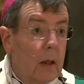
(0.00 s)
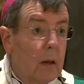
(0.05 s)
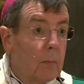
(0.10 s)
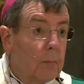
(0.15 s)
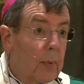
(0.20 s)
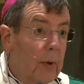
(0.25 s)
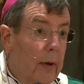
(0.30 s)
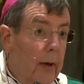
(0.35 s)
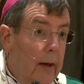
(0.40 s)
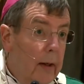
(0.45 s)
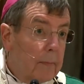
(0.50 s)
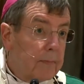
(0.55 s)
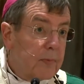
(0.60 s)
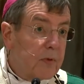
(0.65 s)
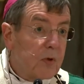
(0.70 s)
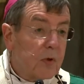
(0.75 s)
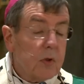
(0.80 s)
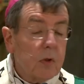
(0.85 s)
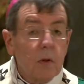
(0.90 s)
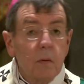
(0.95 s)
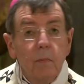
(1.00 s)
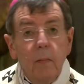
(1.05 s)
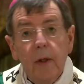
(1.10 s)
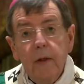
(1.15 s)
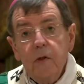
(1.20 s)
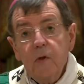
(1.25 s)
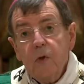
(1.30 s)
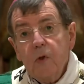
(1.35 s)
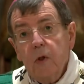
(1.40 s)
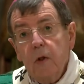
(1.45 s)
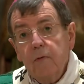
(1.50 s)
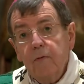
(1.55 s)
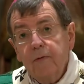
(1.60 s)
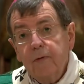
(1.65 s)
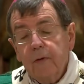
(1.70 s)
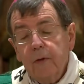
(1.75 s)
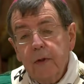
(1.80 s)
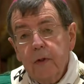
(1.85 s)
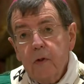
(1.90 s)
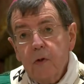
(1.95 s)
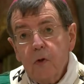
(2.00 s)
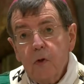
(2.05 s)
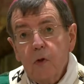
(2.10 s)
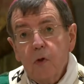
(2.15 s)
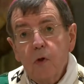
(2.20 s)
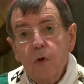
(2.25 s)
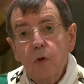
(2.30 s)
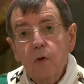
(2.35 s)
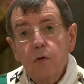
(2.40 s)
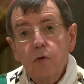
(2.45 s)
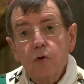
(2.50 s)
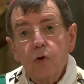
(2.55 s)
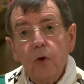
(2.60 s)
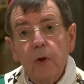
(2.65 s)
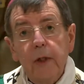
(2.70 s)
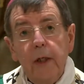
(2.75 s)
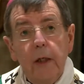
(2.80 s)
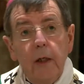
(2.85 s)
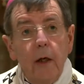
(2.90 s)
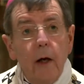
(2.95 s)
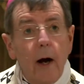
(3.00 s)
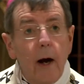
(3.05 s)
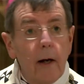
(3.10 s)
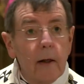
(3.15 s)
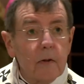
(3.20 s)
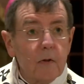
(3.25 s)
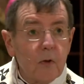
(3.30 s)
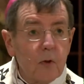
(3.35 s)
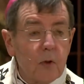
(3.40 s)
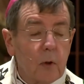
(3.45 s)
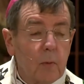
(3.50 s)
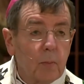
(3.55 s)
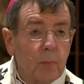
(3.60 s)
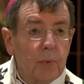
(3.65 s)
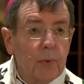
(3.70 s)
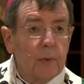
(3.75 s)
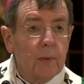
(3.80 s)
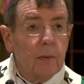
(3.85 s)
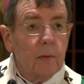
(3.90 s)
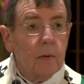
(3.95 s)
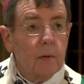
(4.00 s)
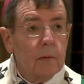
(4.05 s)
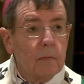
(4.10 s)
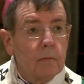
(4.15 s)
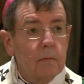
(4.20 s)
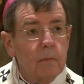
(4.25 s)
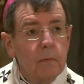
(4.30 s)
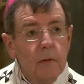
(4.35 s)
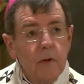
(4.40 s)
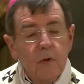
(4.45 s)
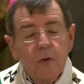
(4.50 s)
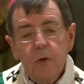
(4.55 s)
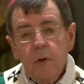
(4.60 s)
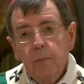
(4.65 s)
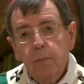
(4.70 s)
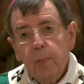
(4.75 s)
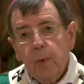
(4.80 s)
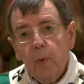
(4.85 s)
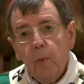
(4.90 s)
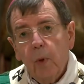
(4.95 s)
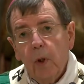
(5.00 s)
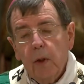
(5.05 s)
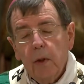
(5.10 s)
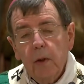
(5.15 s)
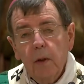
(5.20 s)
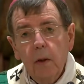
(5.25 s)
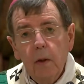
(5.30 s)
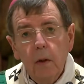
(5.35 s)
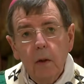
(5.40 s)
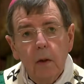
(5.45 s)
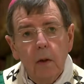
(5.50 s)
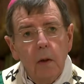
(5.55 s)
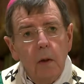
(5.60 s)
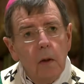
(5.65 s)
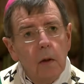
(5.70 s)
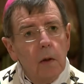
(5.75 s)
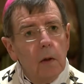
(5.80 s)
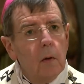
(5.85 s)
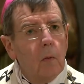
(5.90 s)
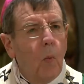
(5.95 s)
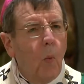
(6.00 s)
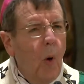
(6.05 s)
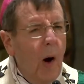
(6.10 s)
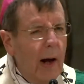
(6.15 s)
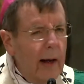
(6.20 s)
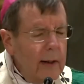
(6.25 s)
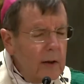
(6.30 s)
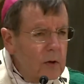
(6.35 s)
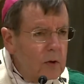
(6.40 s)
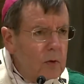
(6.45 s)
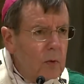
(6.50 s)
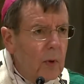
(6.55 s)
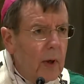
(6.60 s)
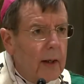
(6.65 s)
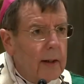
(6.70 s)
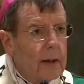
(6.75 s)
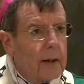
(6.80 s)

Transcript: Perhaps my sinfulness is usually gossip. Simple one. Why do I